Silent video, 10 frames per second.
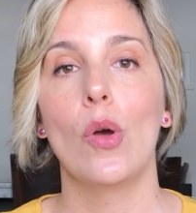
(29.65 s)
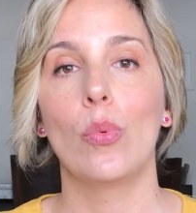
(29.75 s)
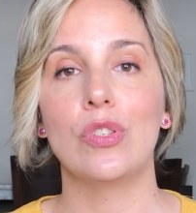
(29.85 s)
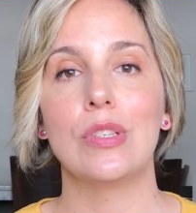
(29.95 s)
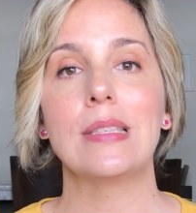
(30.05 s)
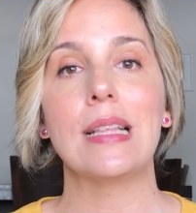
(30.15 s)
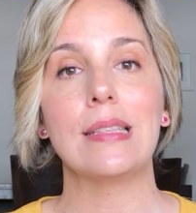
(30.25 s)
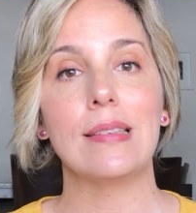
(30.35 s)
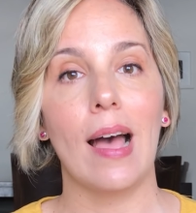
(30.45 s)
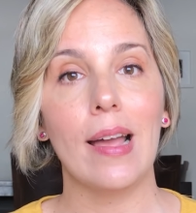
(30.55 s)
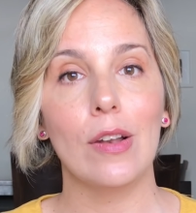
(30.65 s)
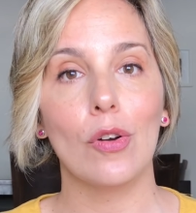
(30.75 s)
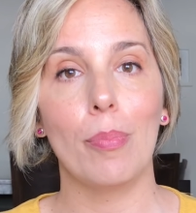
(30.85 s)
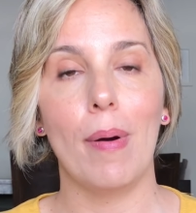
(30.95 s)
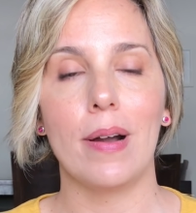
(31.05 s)
which is the
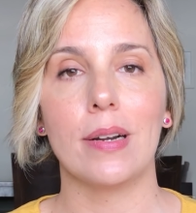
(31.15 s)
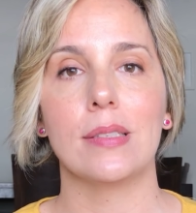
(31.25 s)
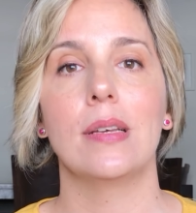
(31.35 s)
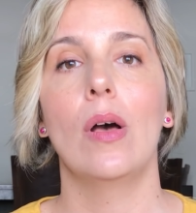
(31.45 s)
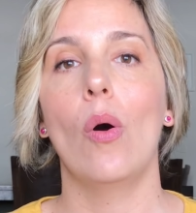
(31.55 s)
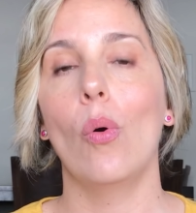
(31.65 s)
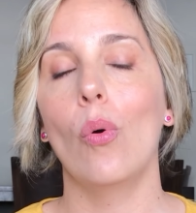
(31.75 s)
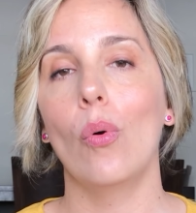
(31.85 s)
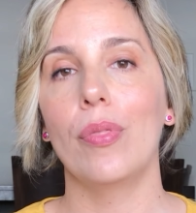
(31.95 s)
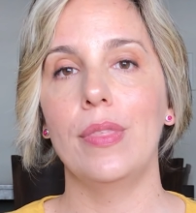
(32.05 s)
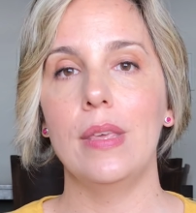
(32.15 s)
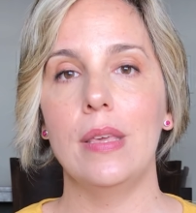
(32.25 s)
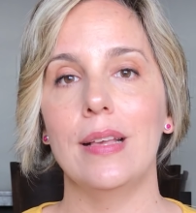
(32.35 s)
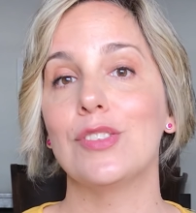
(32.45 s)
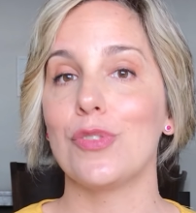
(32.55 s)
dialogue part or
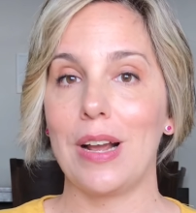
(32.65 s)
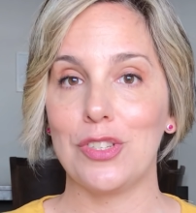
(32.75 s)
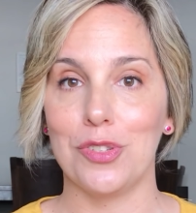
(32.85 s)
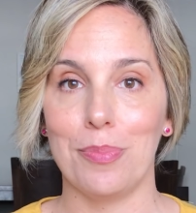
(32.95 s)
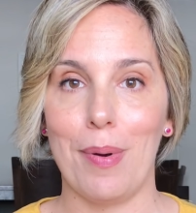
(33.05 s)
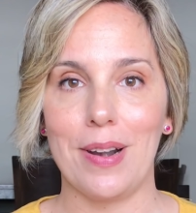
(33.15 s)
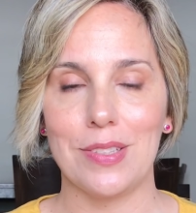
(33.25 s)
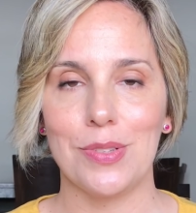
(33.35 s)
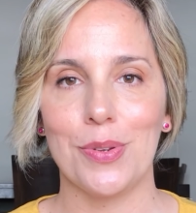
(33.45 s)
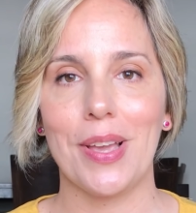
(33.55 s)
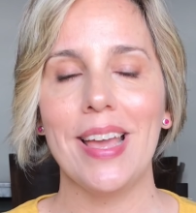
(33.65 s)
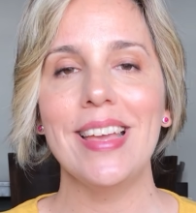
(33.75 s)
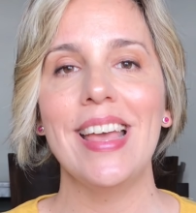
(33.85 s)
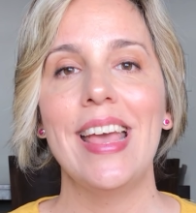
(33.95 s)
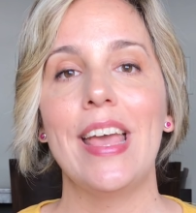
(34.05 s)
the interaction part, okay?